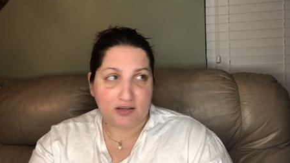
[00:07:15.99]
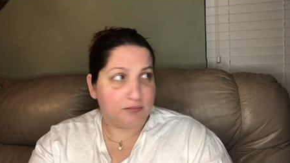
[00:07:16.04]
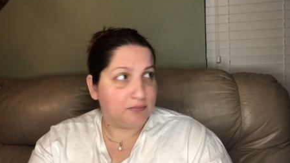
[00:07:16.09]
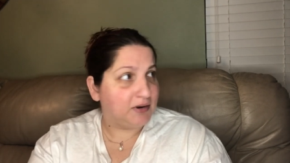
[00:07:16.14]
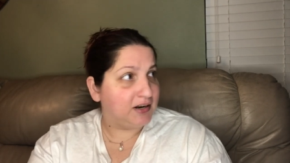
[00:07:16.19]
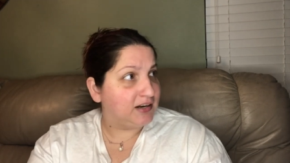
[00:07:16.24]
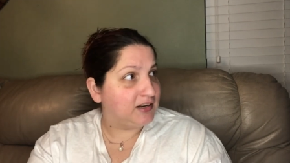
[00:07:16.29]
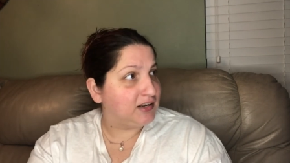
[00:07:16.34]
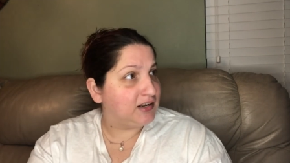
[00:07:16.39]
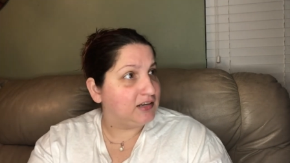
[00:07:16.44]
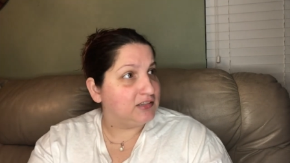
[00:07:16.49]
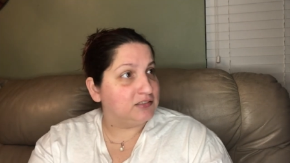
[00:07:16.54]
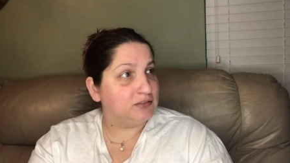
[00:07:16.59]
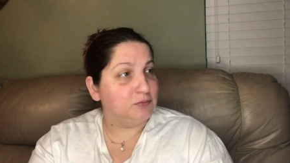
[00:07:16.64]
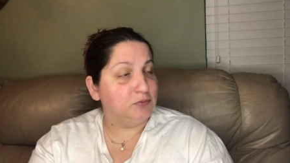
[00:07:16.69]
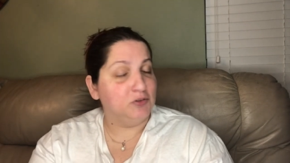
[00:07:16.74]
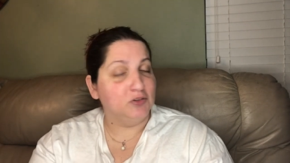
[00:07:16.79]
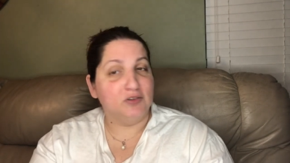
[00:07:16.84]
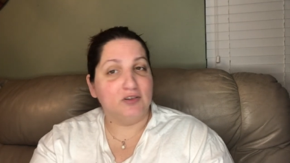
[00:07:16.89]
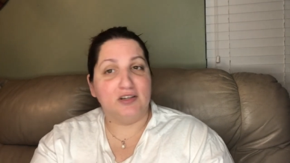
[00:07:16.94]
you might catch
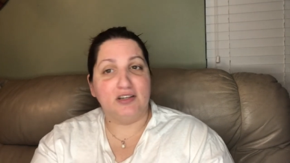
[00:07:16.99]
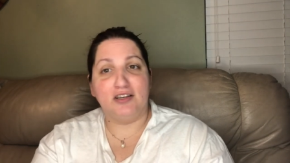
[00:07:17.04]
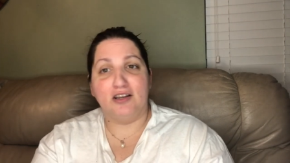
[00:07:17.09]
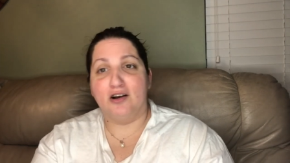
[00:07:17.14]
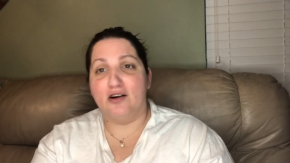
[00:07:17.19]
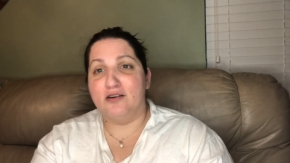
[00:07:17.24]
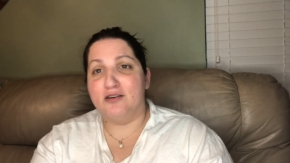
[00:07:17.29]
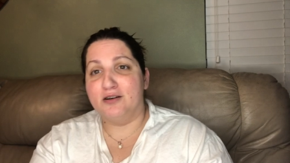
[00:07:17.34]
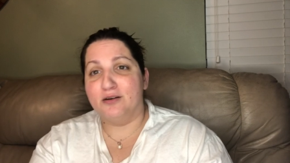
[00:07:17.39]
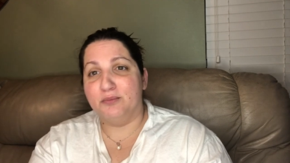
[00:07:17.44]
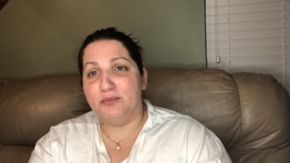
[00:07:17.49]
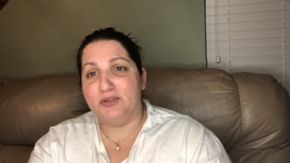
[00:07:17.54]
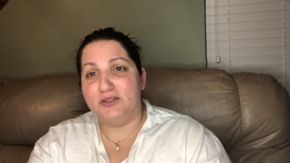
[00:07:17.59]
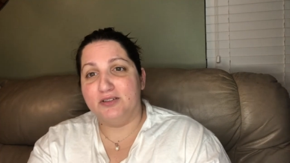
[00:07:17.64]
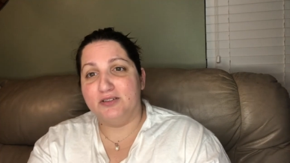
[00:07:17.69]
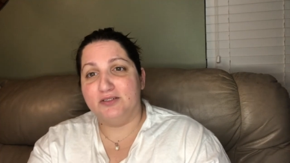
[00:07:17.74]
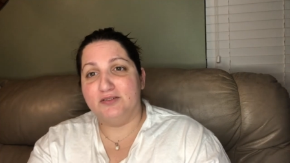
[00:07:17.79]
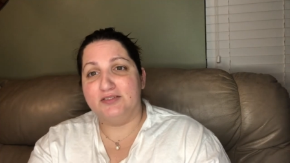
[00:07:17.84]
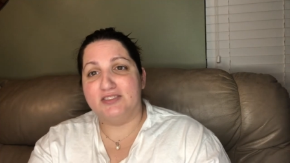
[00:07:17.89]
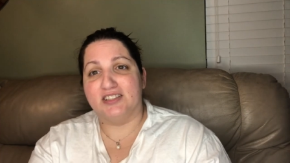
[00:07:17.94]
him doing yoga
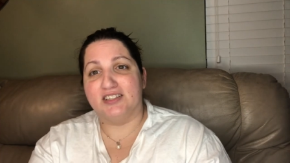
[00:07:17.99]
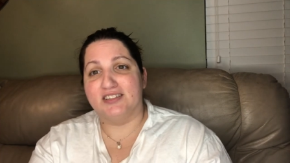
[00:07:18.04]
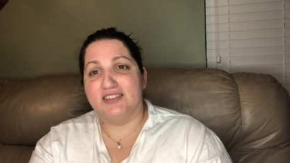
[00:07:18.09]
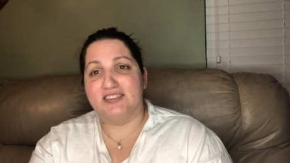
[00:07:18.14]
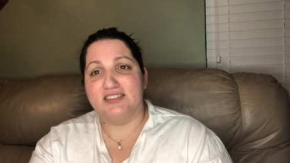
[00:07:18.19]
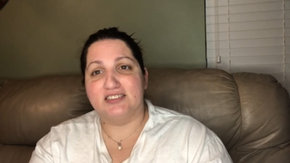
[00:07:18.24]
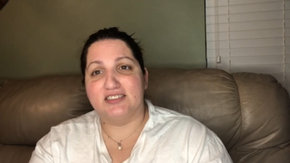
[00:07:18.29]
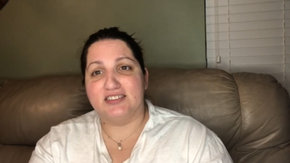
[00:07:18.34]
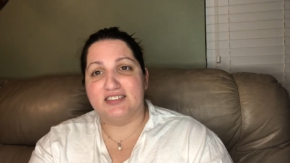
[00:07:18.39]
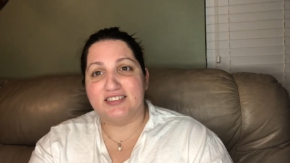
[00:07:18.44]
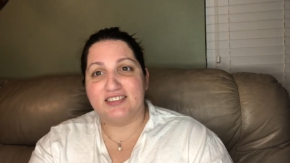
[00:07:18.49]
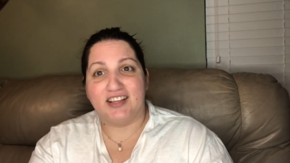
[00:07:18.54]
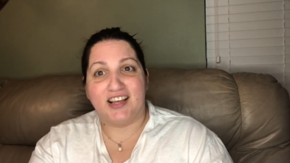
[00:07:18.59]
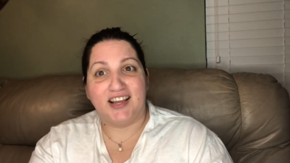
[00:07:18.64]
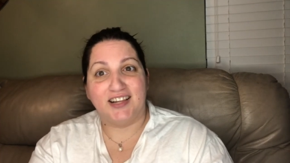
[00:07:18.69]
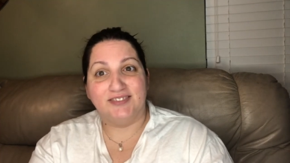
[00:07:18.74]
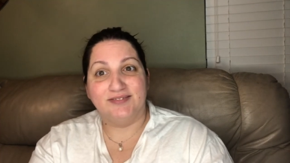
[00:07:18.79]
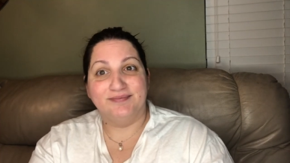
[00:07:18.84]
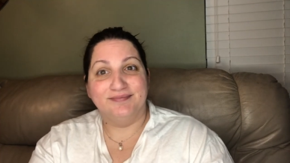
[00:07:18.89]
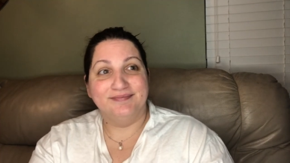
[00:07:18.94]
moves, and it's just
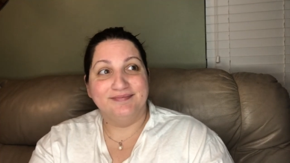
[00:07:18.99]
like,